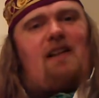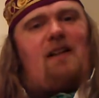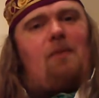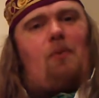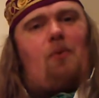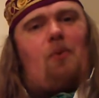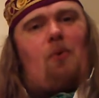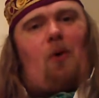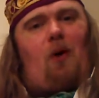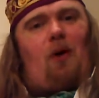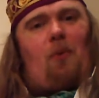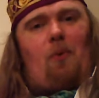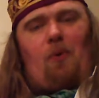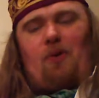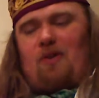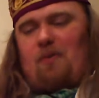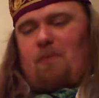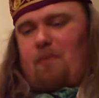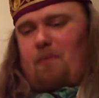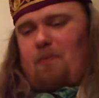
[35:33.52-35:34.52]
quite
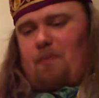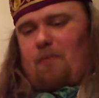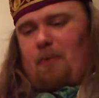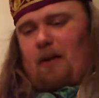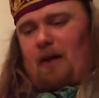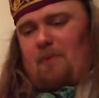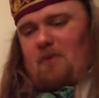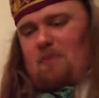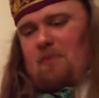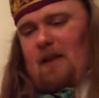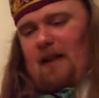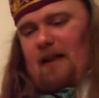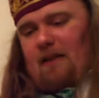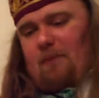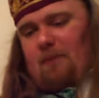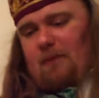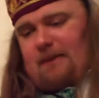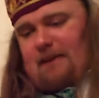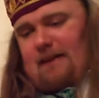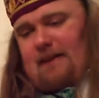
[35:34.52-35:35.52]
what I perhaps mean,
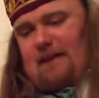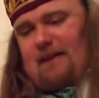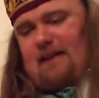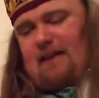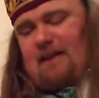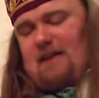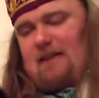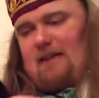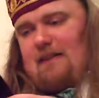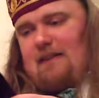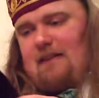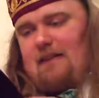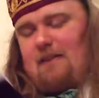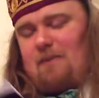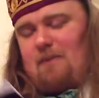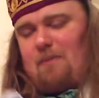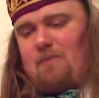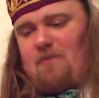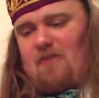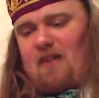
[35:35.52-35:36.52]
but you can start
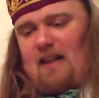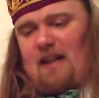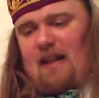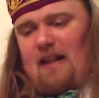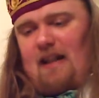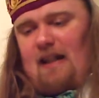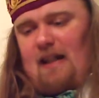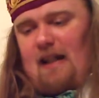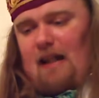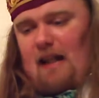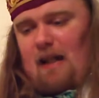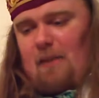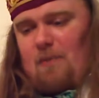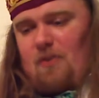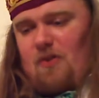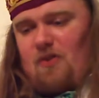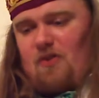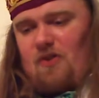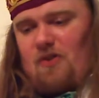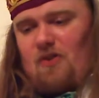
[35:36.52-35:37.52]
filling in the
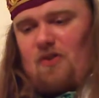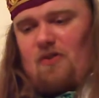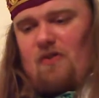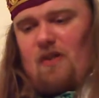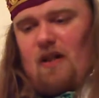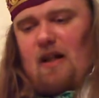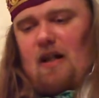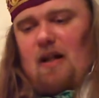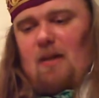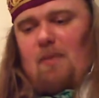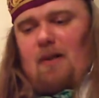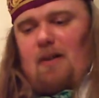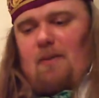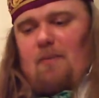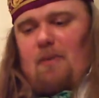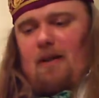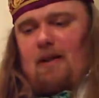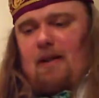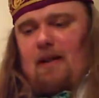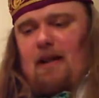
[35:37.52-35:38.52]
gaps and stuff
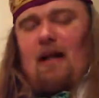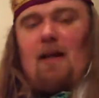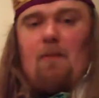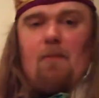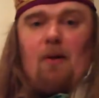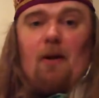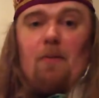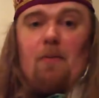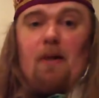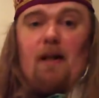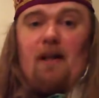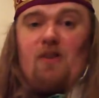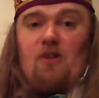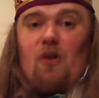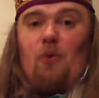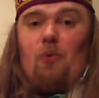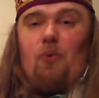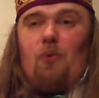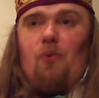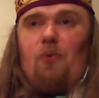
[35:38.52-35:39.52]
by being
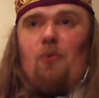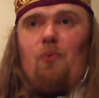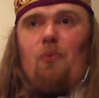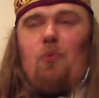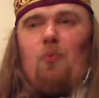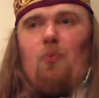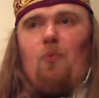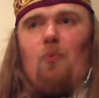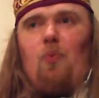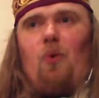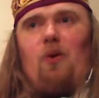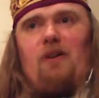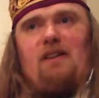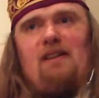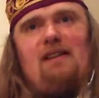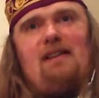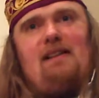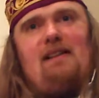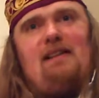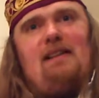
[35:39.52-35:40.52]
told what
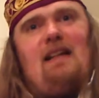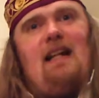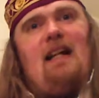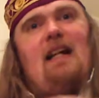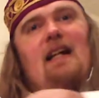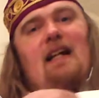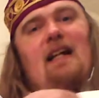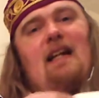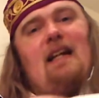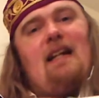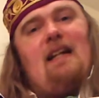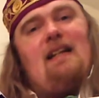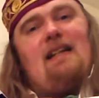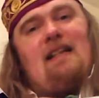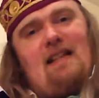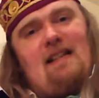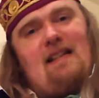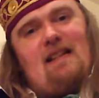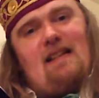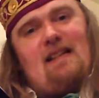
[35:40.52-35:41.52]

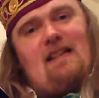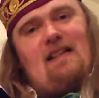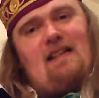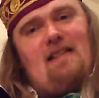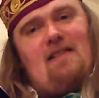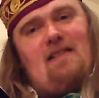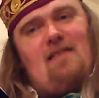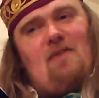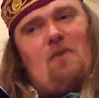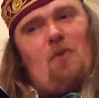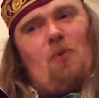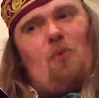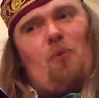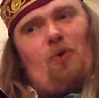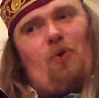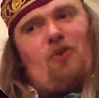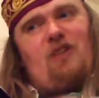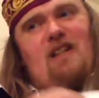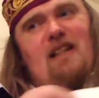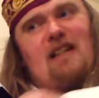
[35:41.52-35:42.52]

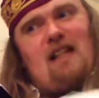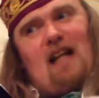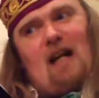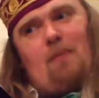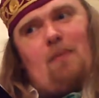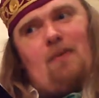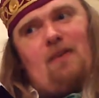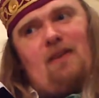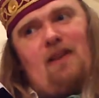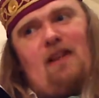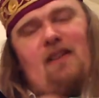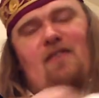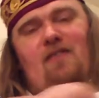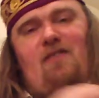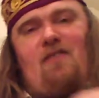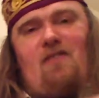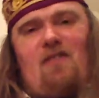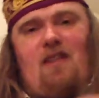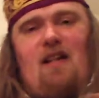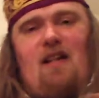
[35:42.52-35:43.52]
did happen. You can